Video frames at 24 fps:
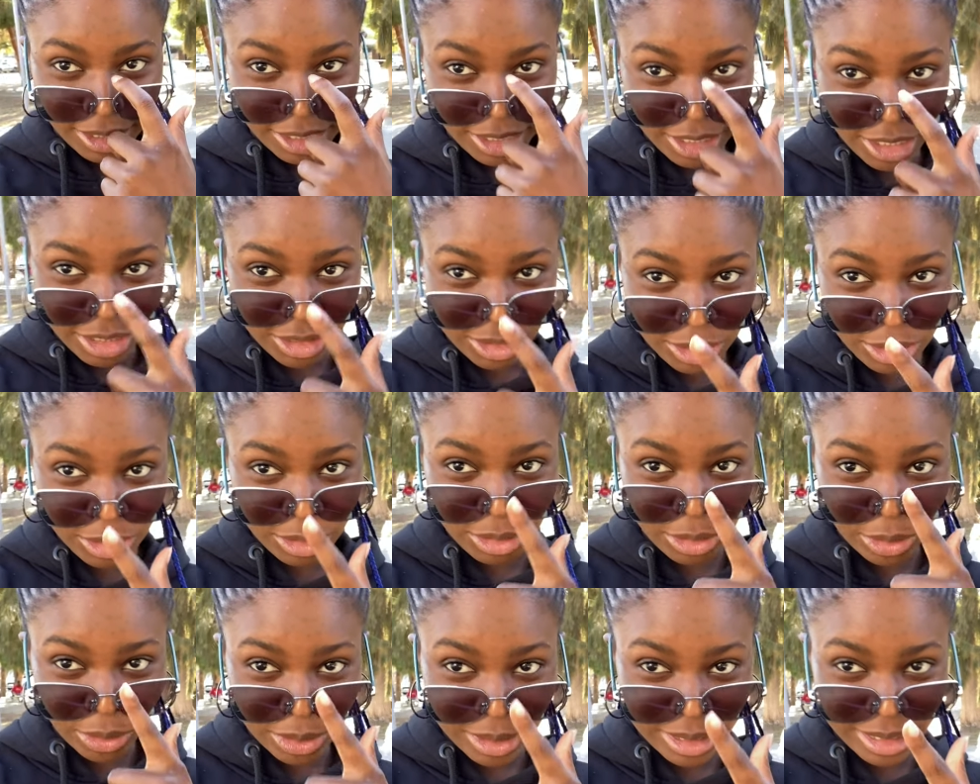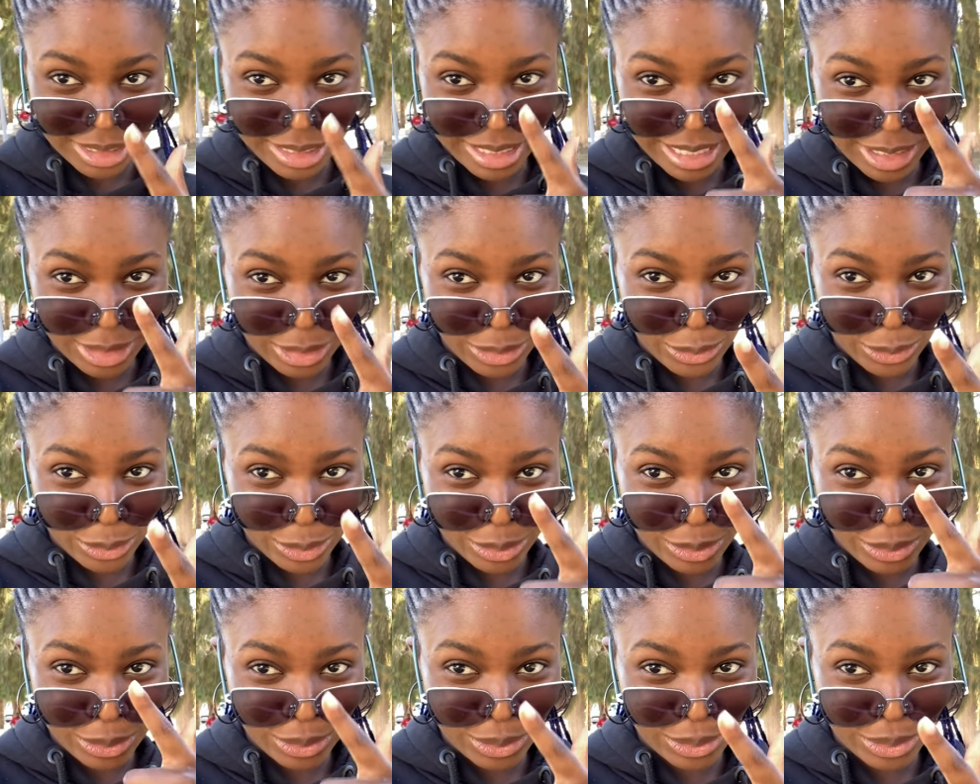It's study that you
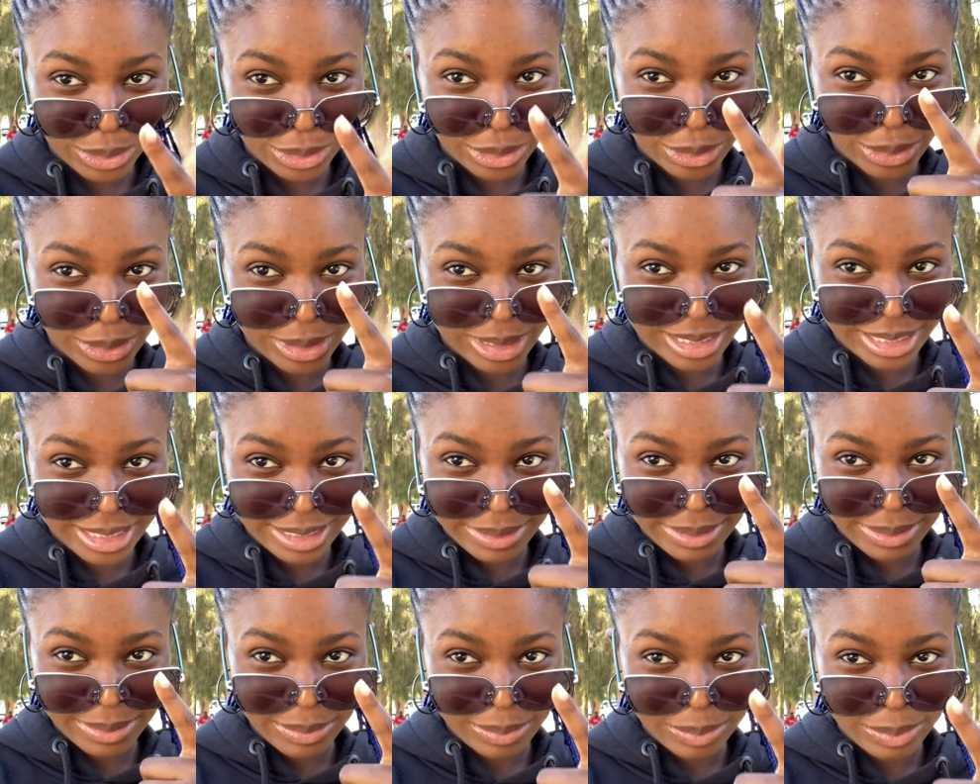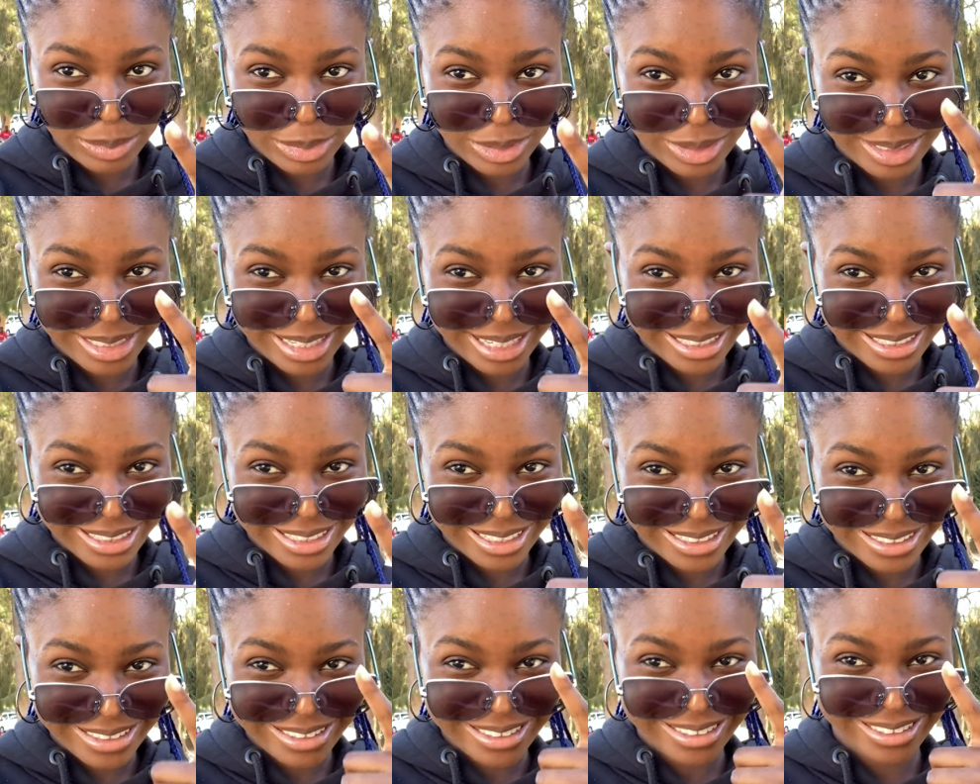want to study, brothers
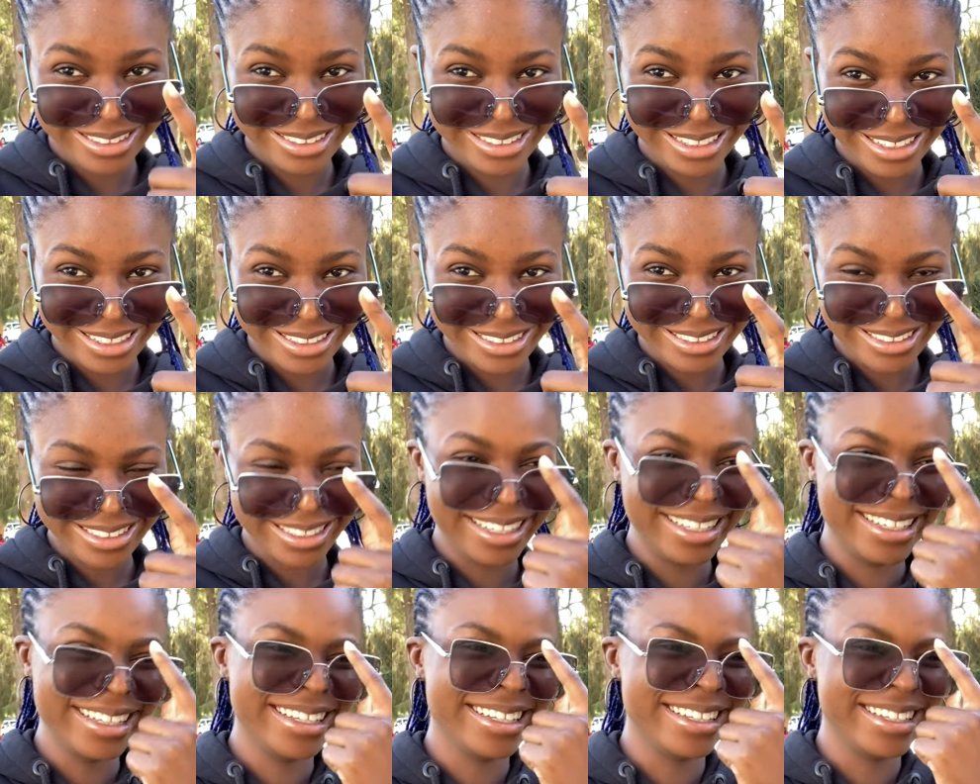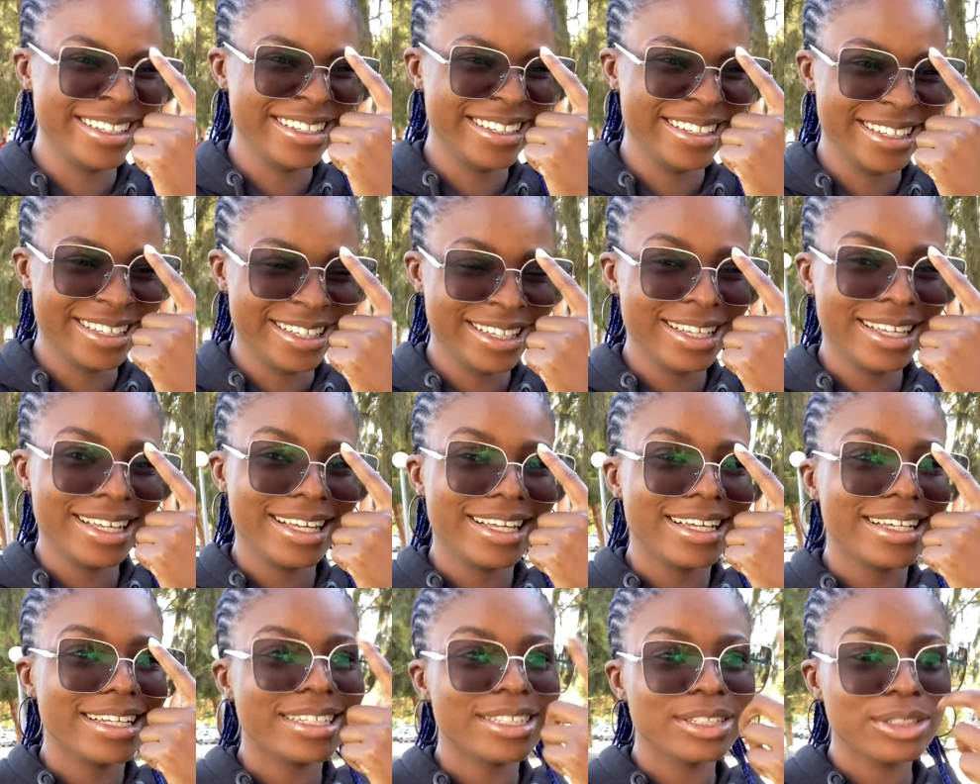and sisters.
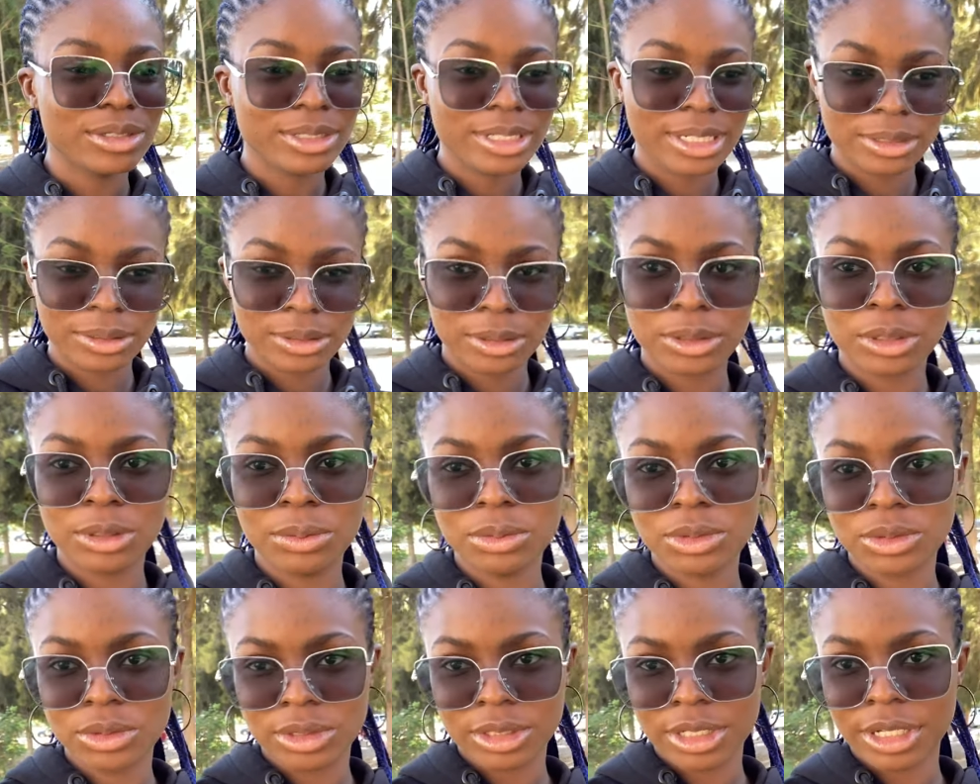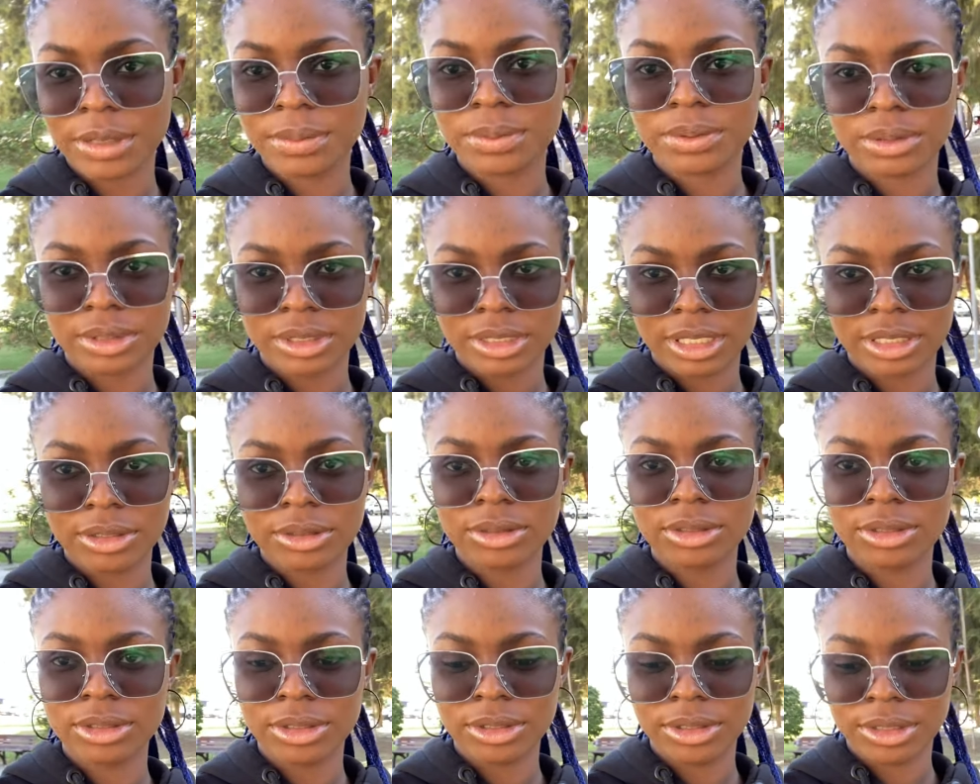You can come to Cyprus and
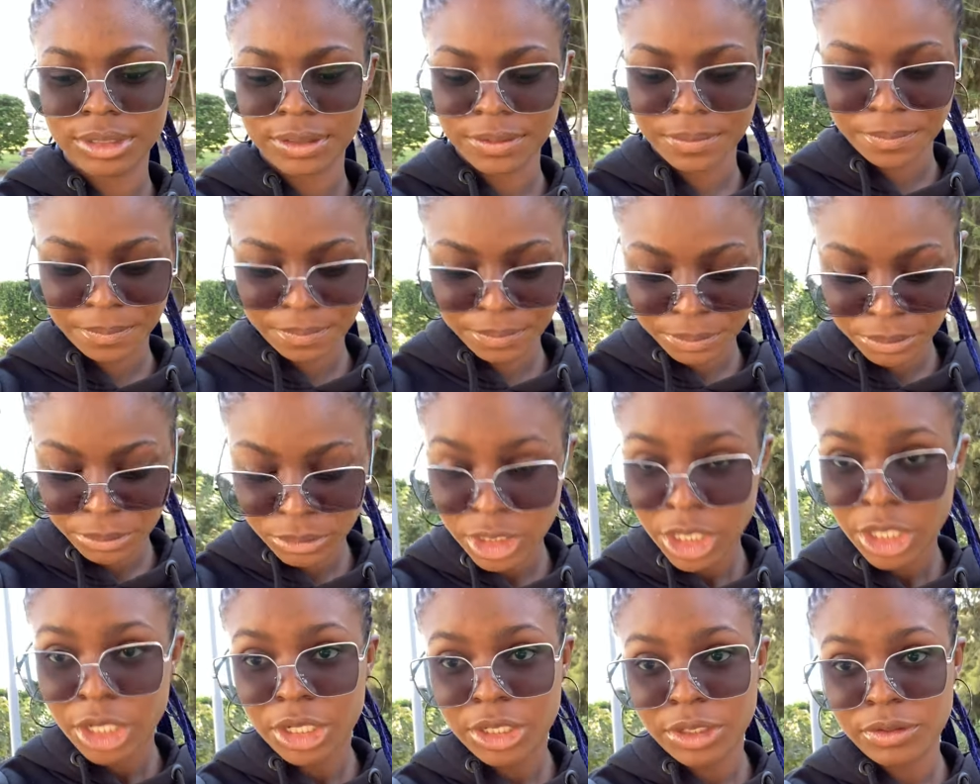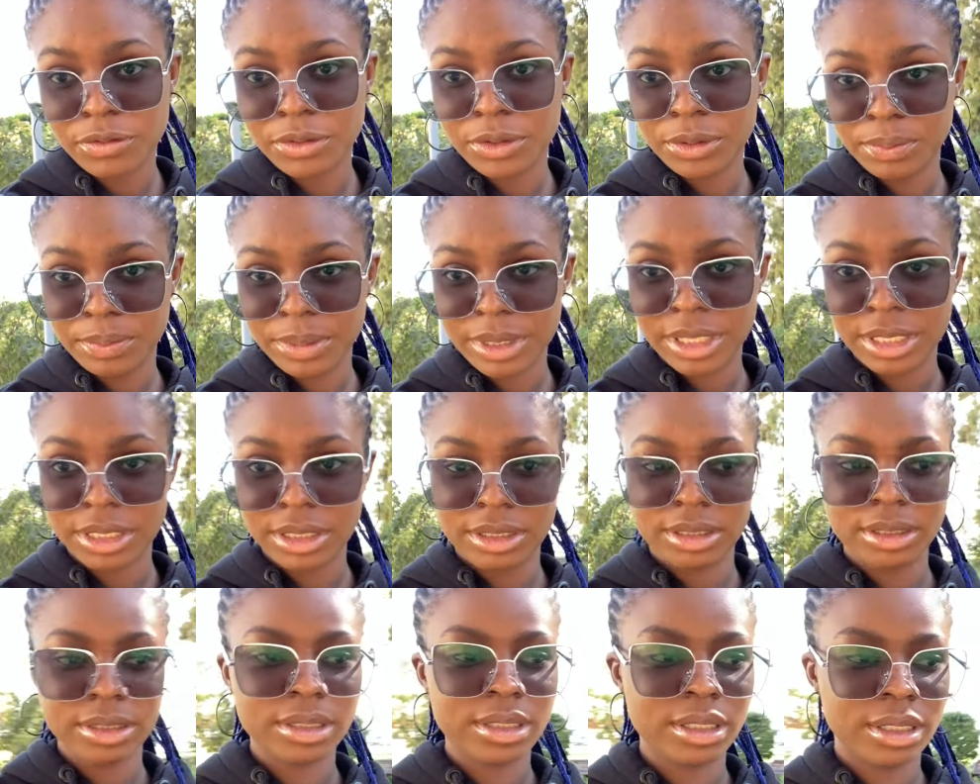study if you
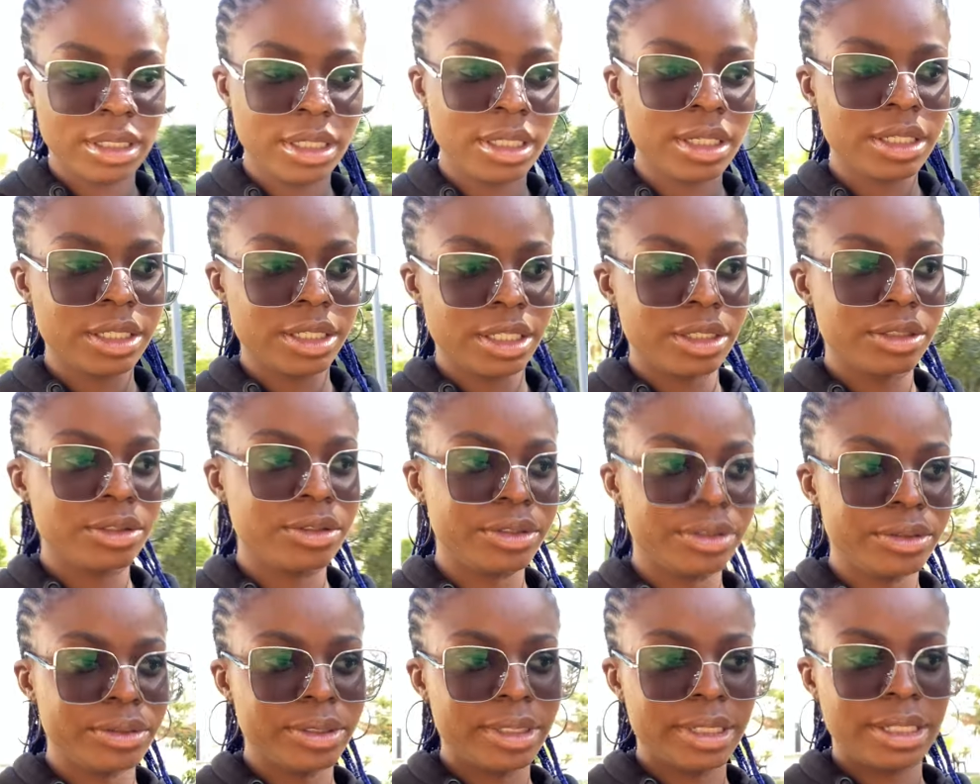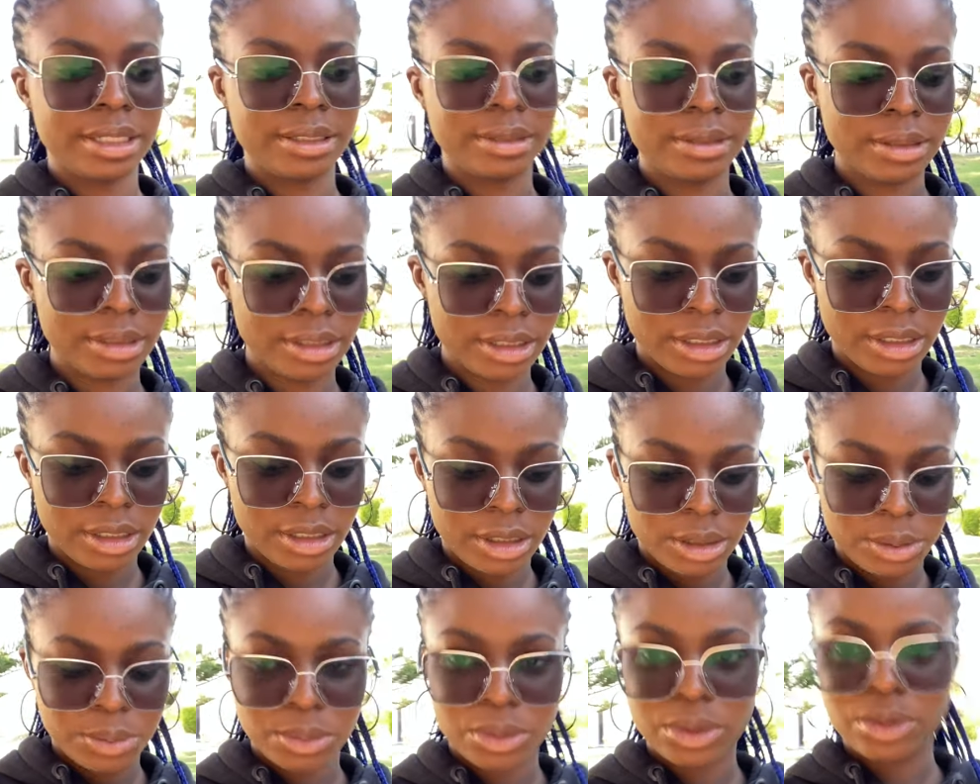please. Yes, you can,
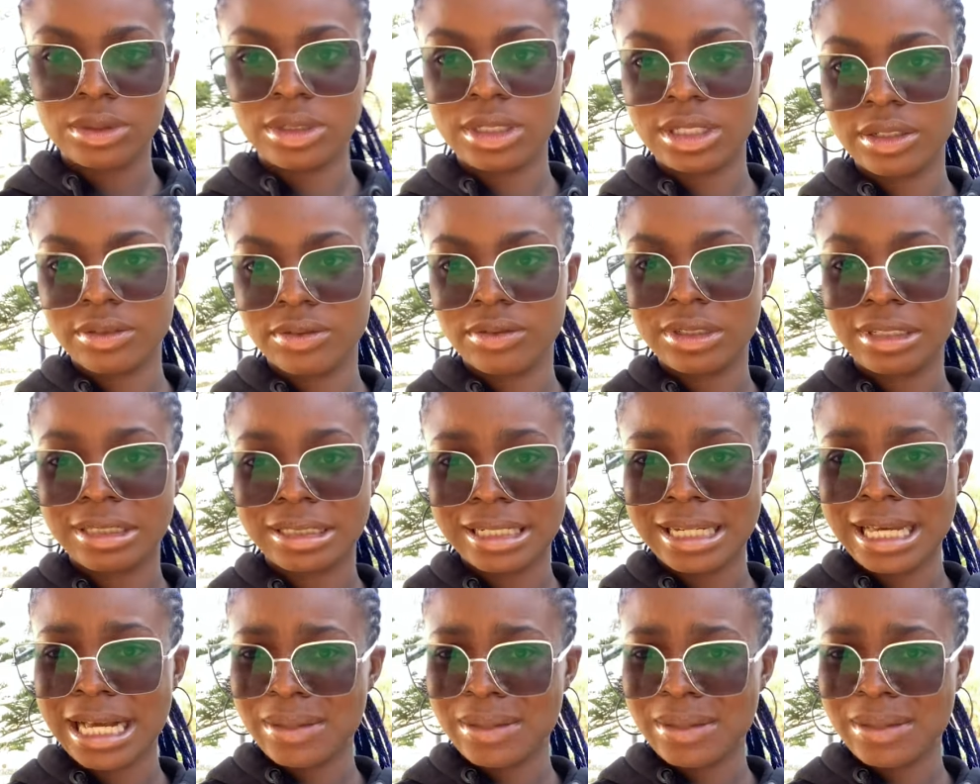most definitely.